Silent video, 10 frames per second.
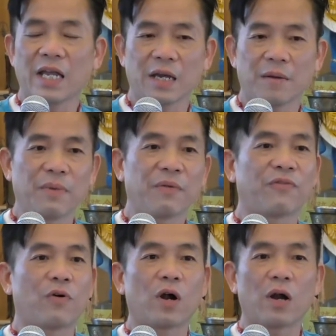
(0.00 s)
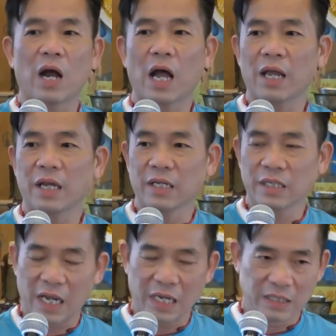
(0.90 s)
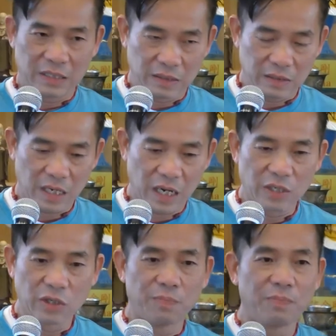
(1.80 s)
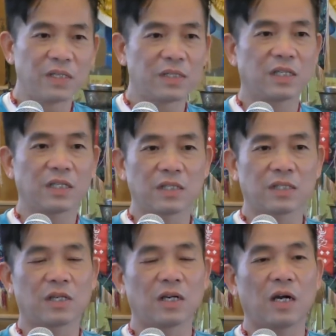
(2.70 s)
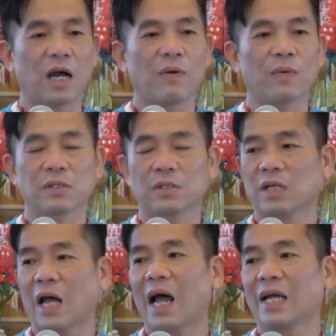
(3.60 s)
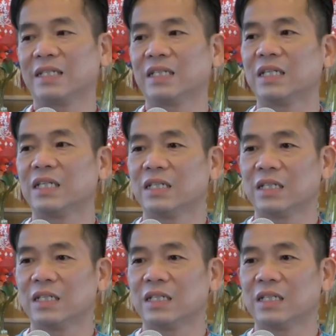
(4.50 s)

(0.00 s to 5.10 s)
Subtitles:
before I do business, so I was an IT